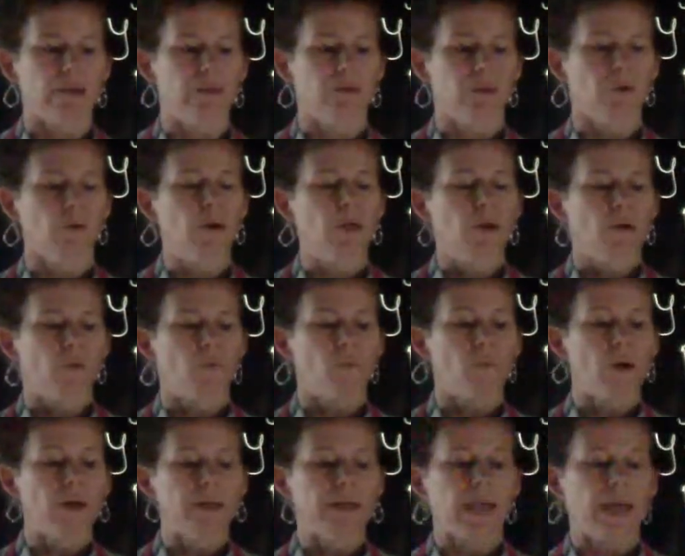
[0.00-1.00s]
So
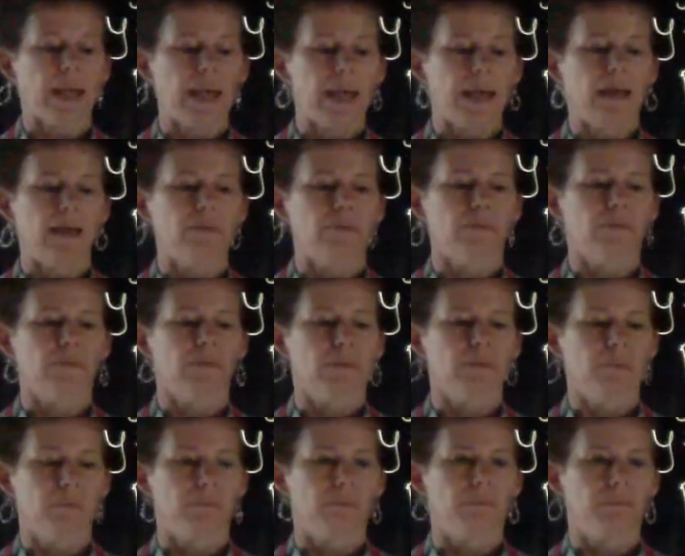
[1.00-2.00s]
1/2
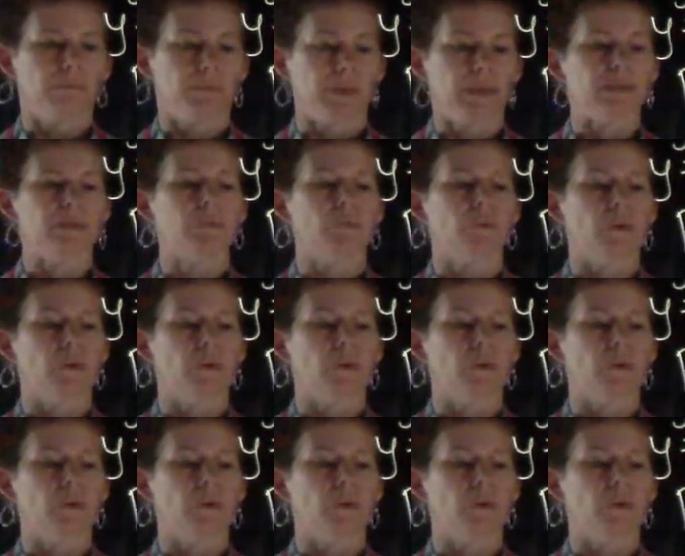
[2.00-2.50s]
plus